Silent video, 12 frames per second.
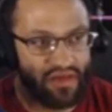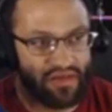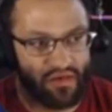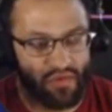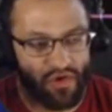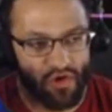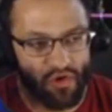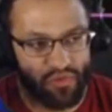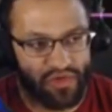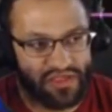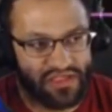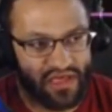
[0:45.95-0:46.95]
Then I'm going to
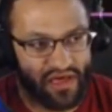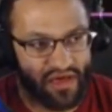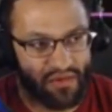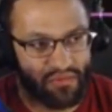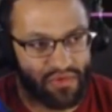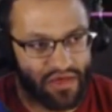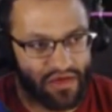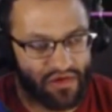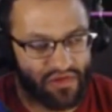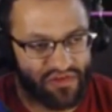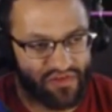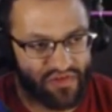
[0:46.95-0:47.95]
open a tab here,
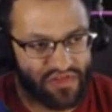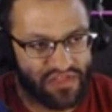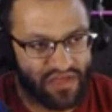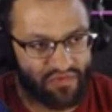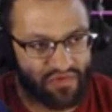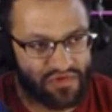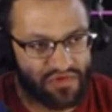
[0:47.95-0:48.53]
this first tab for